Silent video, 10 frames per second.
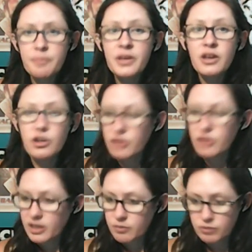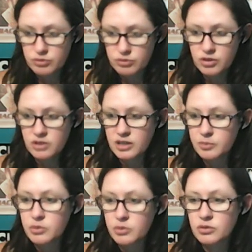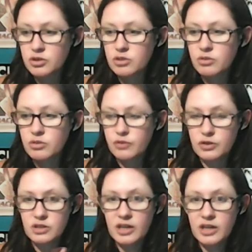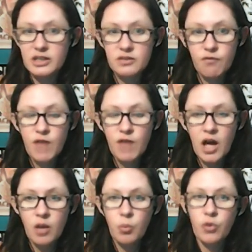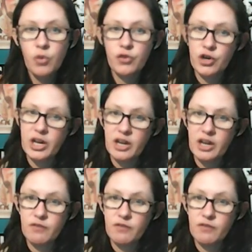you know, like you start Deadpool 2, the first line is fuck Wolverine.